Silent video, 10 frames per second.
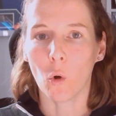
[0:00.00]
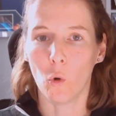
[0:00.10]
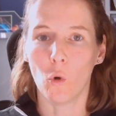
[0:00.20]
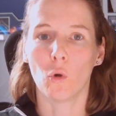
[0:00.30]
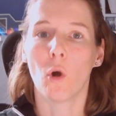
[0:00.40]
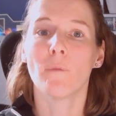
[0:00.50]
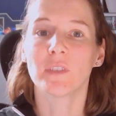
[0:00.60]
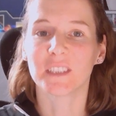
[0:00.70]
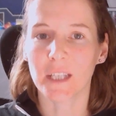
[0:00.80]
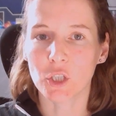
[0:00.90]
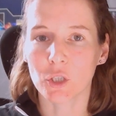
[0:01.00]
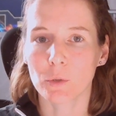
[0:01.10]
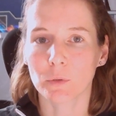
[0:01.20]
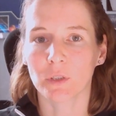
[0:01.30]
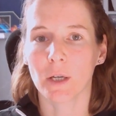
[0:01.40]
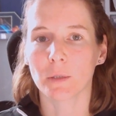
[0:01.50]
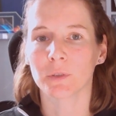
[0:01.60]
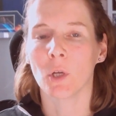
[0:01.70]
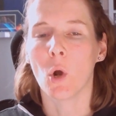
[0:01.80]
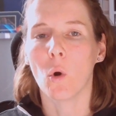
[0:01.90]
or conversational styles